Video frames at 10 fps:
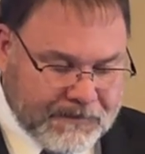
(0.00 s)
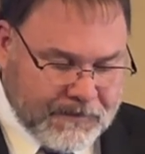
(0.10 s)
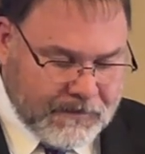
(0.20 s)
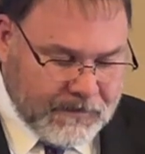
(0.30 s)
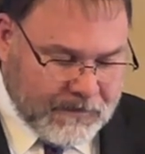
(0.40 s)

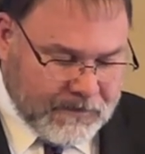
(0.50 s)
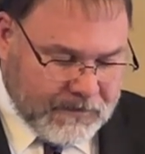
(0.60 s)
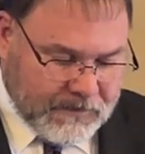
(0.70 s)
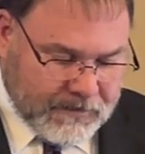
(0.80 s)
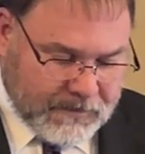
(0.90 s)

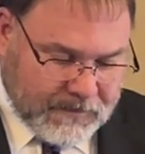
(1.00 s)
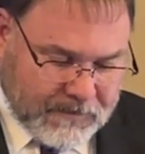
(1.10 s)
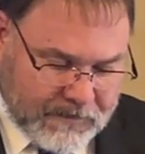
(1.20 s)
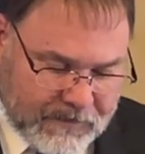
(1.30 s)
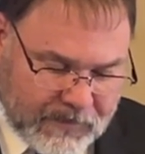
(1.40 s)

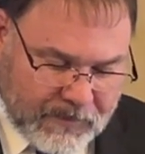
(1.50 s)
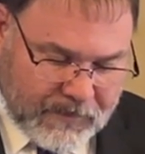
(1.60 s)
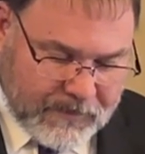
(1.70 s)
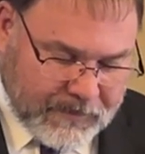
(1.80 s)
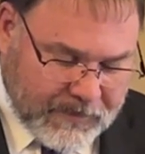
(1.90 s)

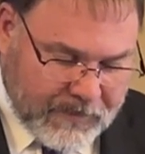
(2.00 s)
(silence)